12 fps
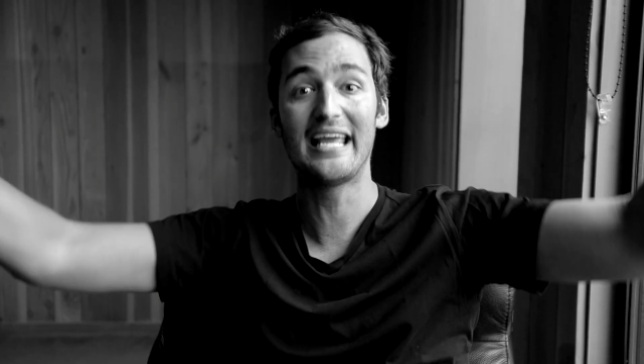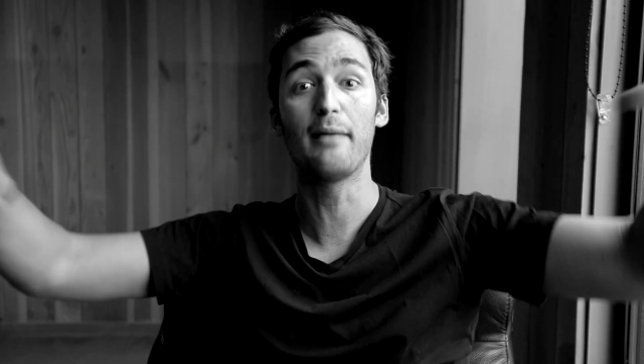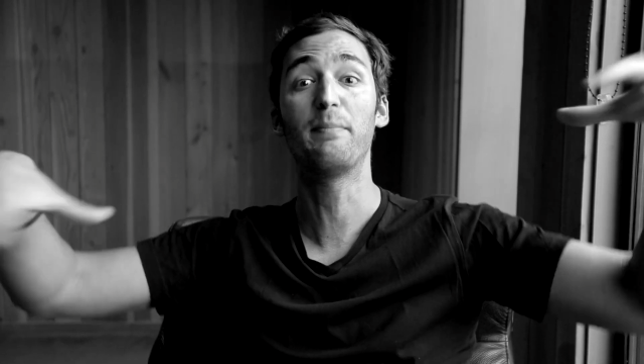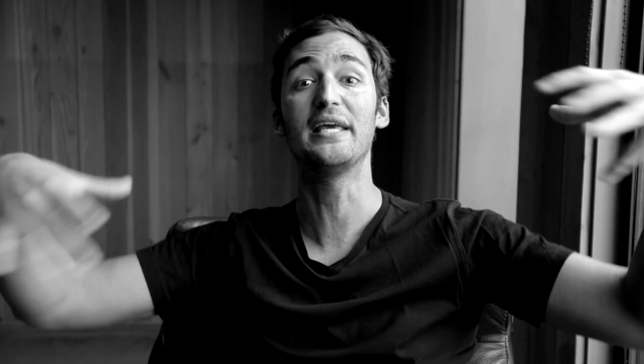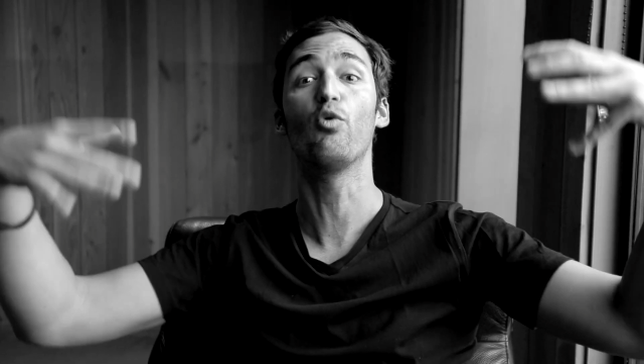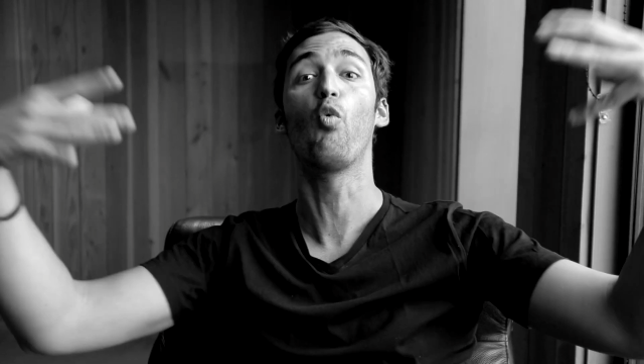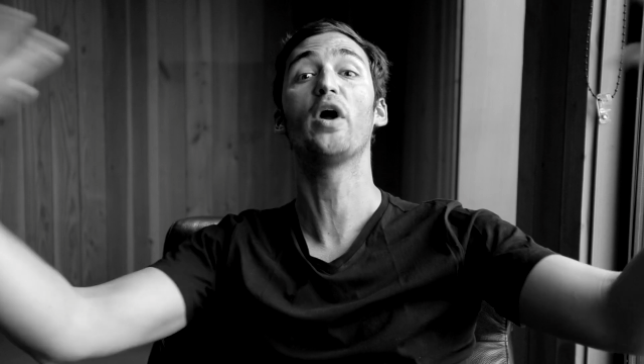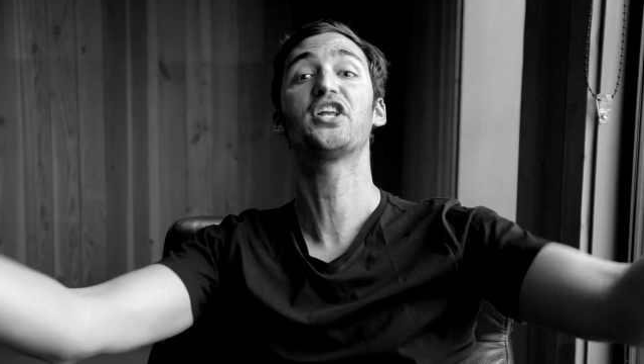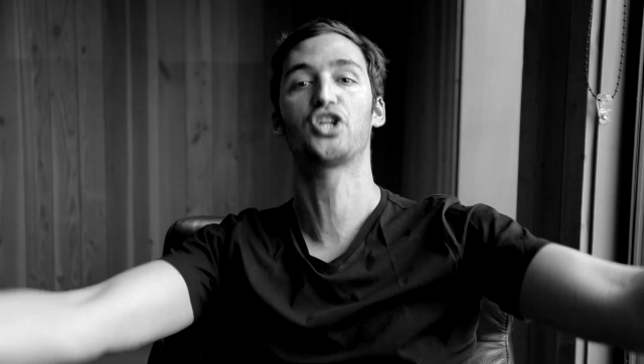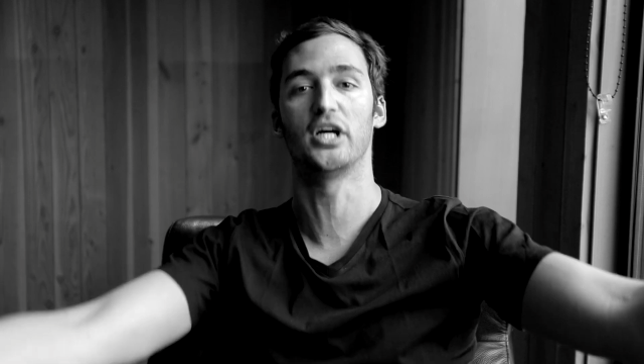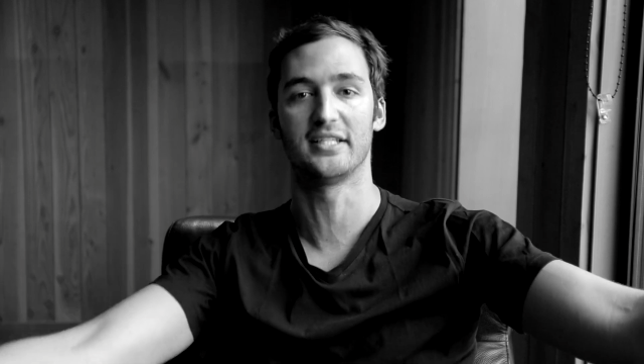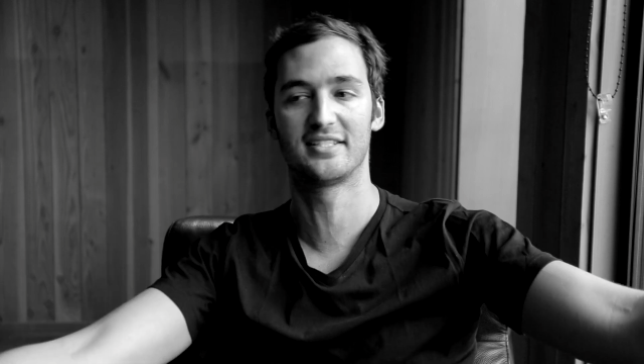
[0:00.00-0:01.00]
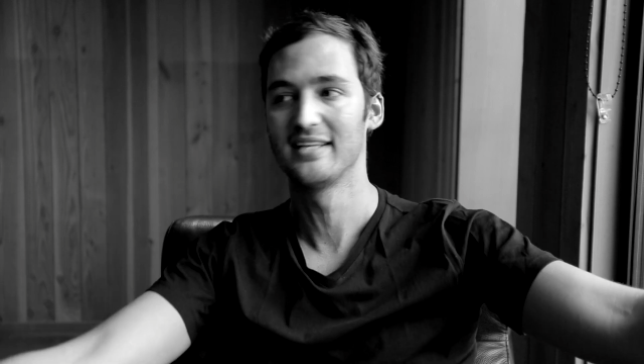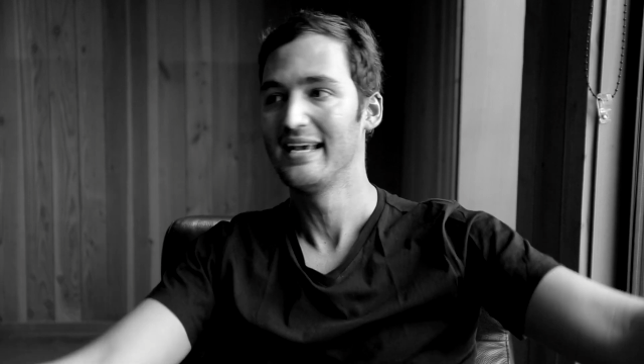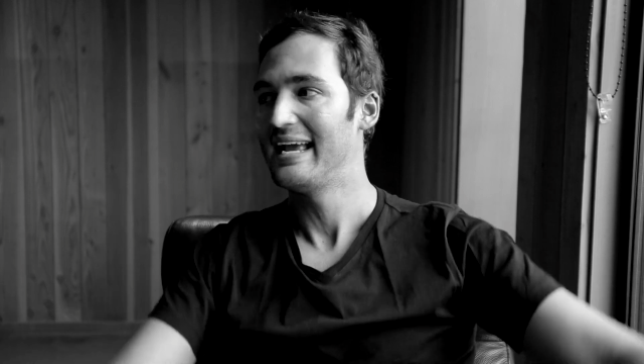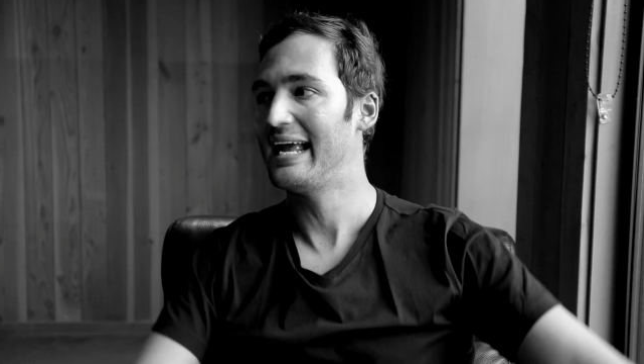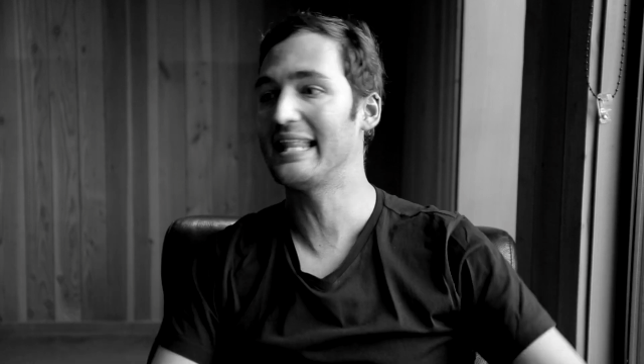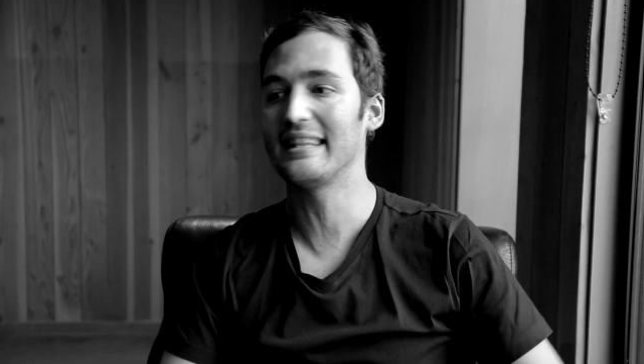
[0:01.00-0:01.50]
They bewitch us,
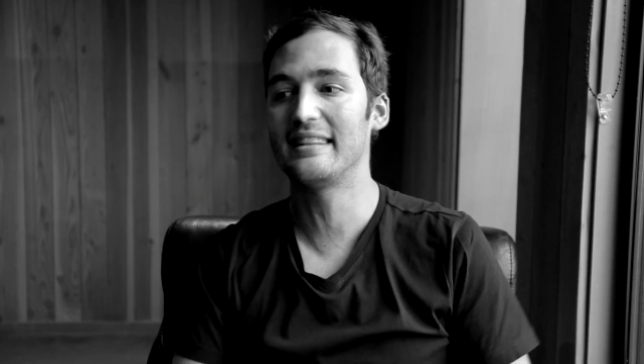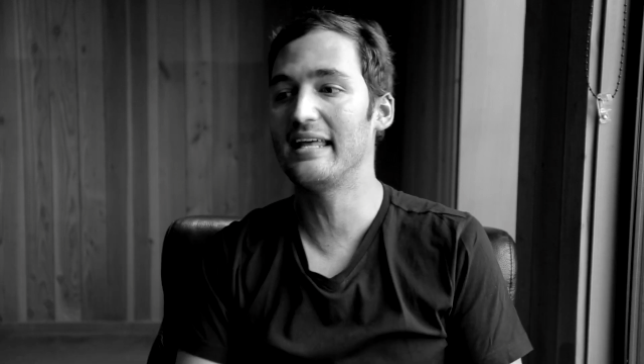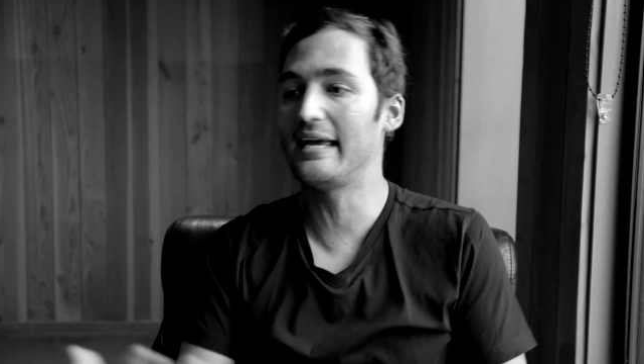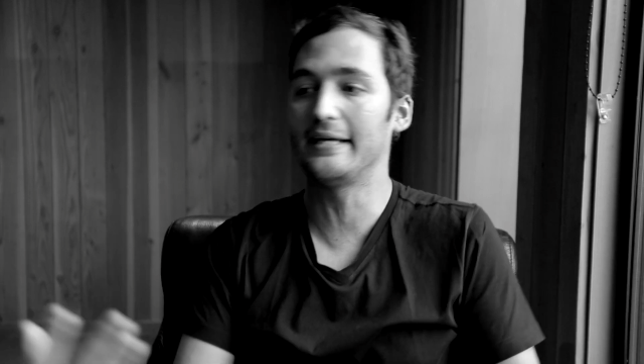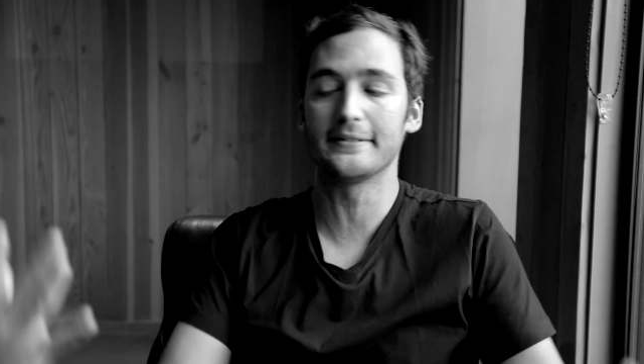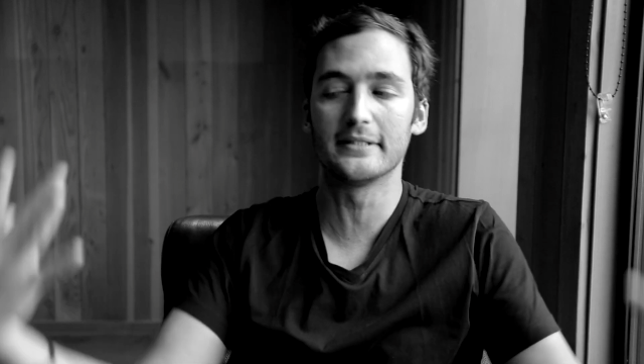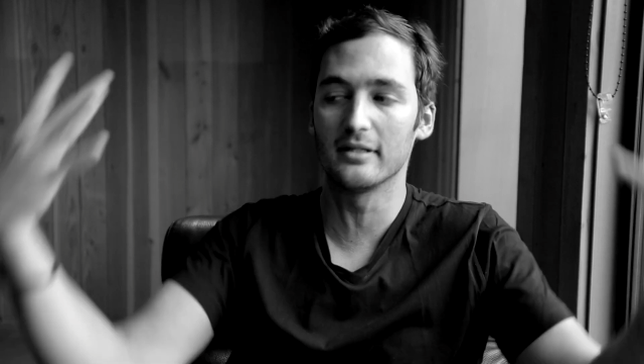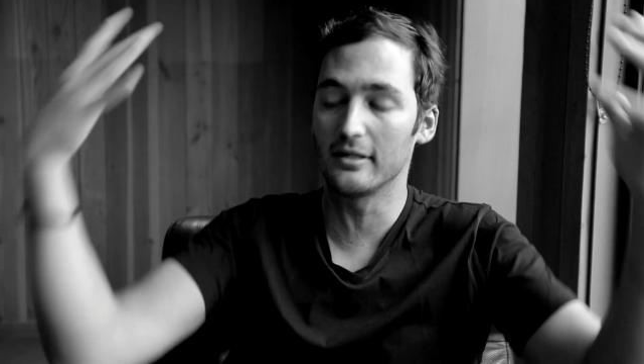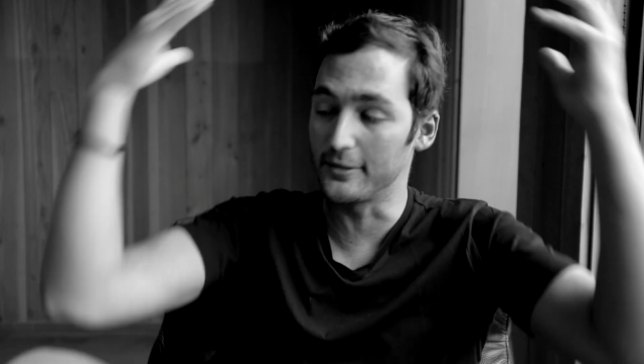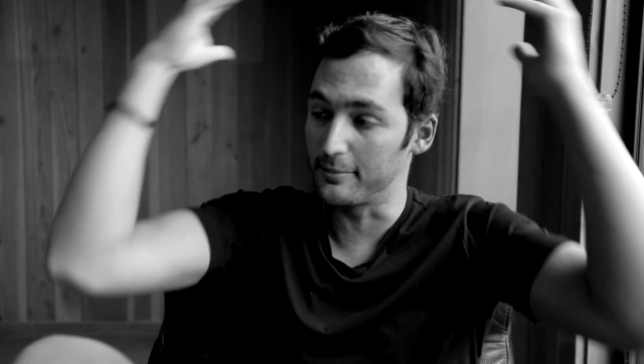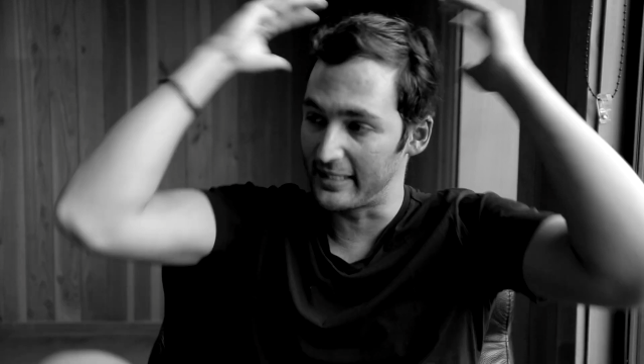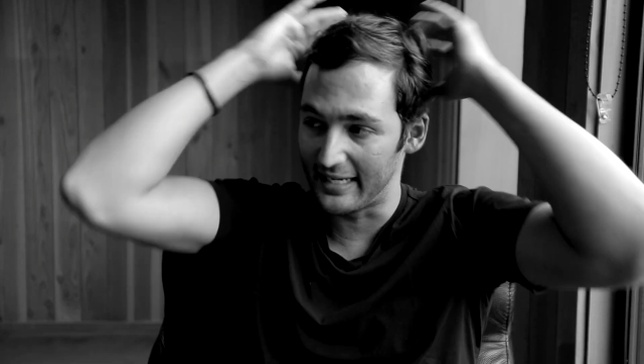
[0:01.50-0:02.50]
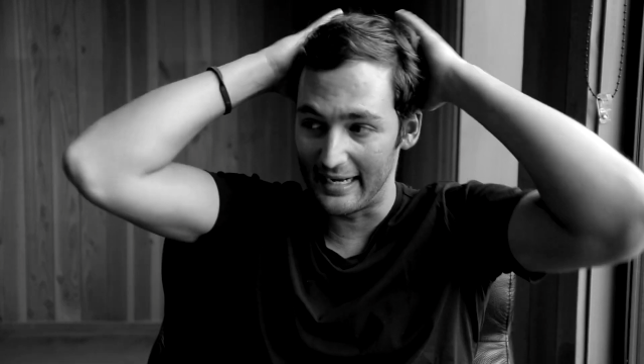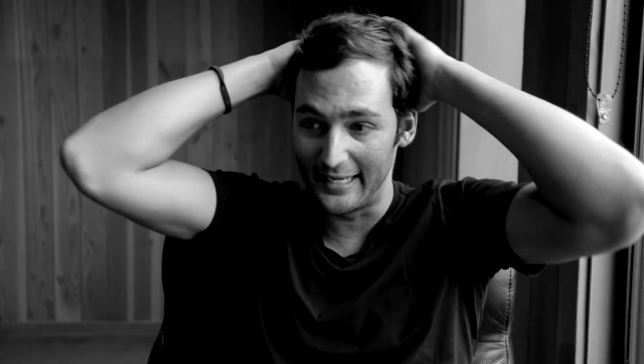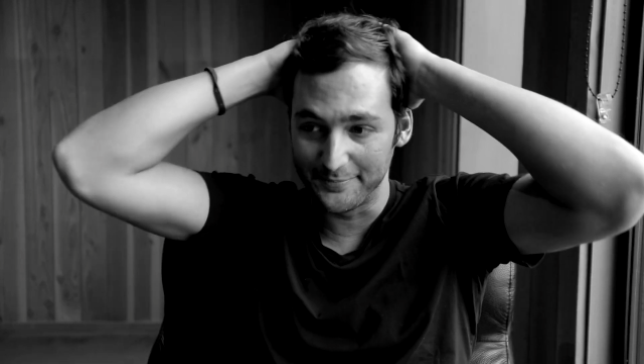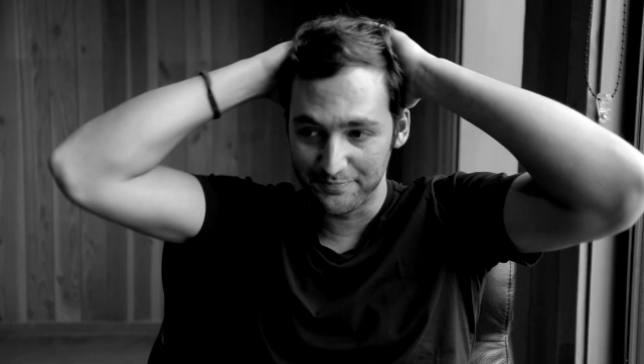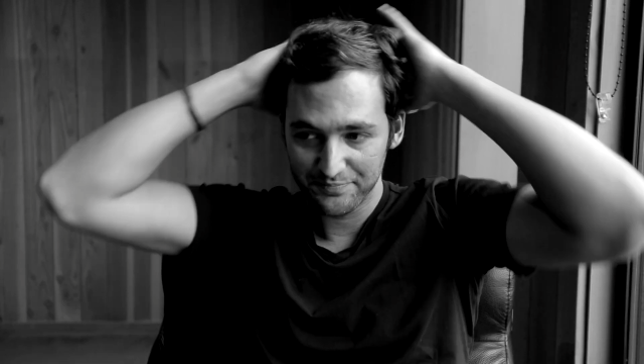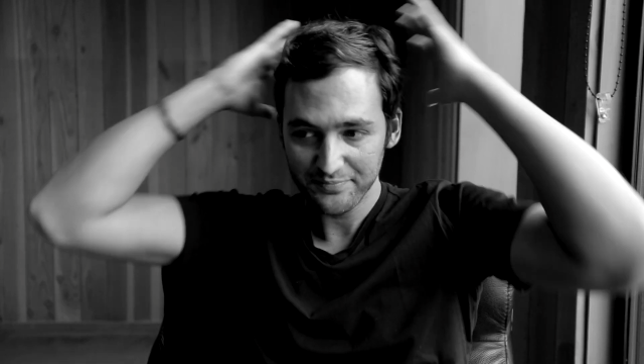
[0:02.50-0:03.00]
and they, oh my
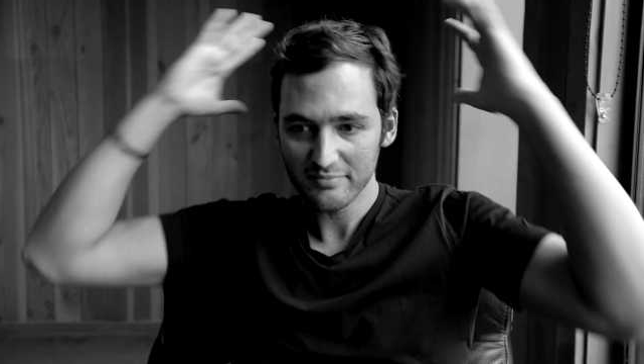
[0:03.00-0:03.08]
God,